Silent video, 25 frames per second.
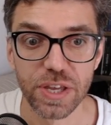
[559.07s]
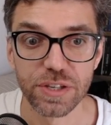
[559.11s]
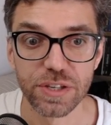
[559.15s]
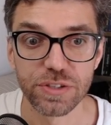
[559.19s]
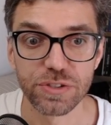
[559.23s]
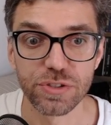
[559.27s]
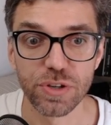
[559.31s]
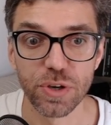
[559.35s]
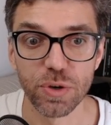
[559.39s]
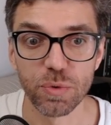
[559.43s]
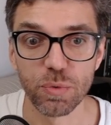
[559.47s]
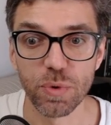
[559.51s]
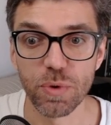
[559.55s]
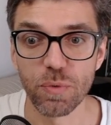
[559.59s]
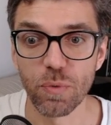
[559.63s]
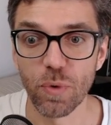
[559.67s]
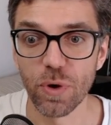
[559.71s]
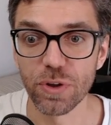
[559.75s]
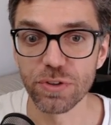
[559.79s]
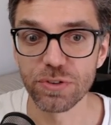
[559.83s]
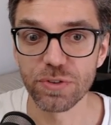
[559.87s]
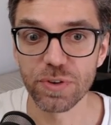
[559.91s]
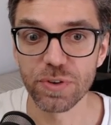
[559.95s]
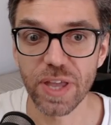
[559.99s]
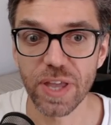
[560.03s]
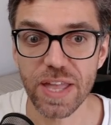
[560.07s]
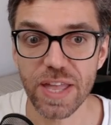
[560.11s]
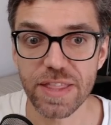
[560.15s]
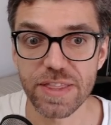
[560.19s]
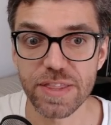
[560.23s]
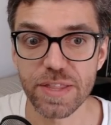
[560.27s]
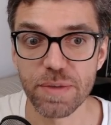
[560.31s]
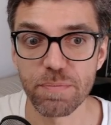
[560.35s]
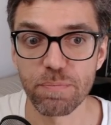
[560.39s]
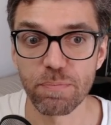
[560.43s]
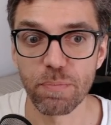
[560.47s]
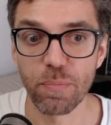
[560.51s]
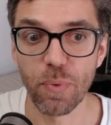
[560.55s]
So we want to get
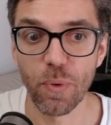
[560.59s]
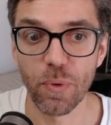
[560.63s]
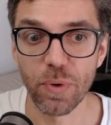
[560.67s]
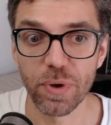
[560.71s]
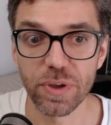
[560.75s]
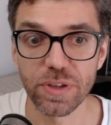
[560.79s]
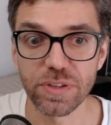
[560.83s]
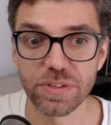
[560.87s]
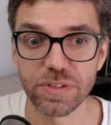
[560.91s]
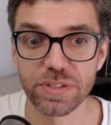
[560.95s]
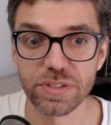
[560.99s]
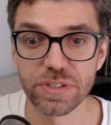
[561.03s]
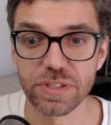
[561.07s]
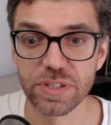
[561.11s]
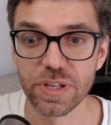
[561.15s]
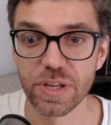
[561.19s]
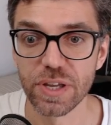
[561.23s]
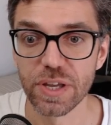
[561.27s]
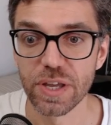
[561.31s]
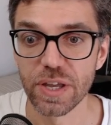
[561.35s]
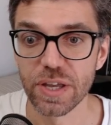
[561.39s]
the point